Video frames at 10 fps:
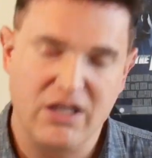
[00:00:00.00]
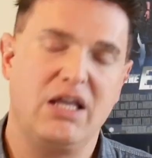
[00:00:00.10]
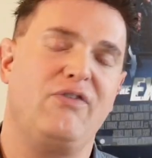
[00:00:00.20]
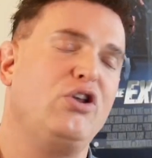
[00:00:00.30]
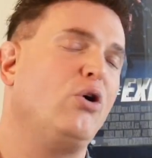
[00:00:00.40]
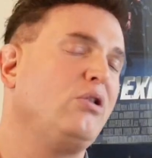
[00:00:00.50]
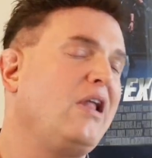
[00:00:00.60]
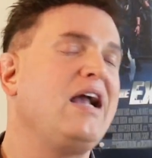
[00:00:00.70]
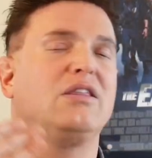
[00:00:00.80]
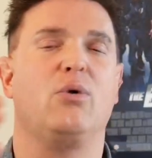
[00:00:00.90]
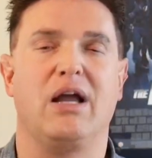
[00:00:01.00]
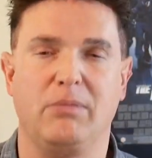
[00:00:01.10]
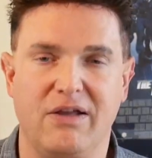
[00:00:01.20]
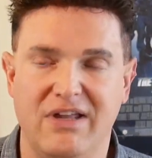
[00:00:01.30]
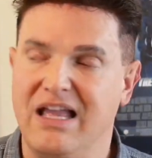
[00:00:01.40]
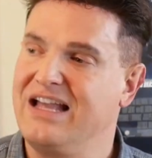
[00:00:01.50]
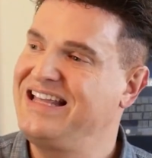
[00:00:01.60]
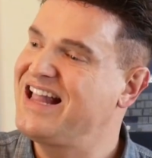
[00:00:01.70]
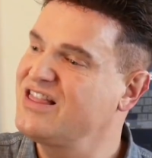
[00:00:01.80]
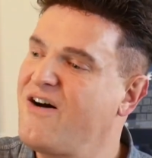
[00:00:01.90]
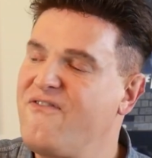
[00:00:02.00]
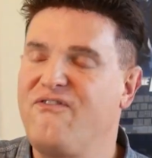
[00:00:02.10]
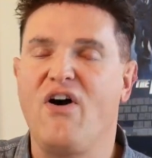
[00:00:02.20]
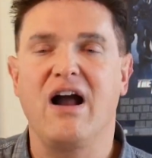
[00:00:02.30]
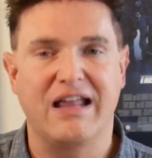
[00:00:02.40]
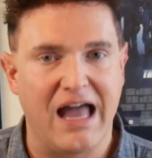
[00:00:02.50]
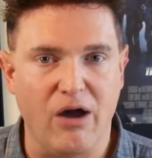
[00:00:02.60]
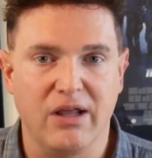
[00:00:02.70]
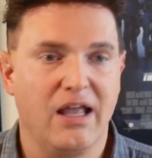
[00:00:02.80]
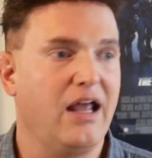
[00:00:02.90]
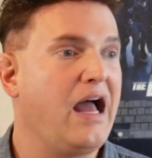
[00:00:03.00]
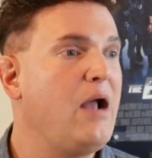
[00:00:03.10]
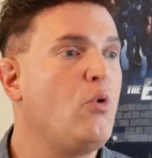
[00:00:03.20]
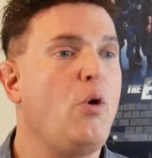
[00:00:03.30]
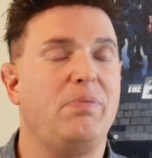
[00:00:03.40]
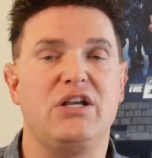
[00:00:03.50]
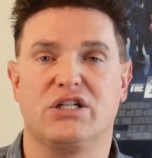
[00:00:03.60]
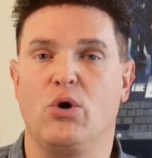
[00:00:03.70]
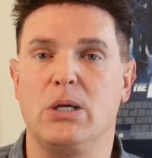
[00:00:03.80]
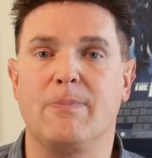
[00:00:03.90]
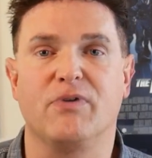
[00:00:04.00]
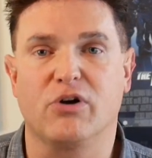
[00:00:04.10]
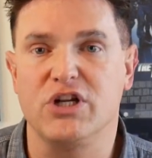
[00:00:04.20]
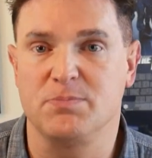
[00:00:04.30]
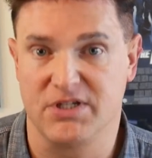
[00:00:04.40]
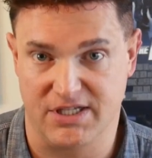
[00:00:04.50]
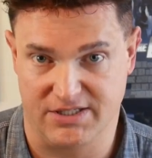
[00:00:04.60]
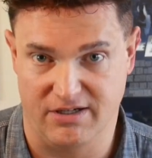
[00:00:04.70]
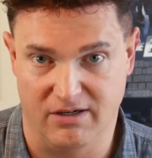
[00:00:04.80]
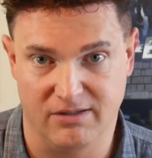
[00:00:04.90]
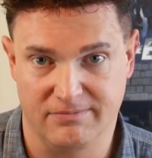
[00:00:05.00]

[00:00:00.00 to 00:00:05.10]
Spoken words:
If you don't like the way I'm living, get the fuck out, and I won't be showing up for Christmas this year.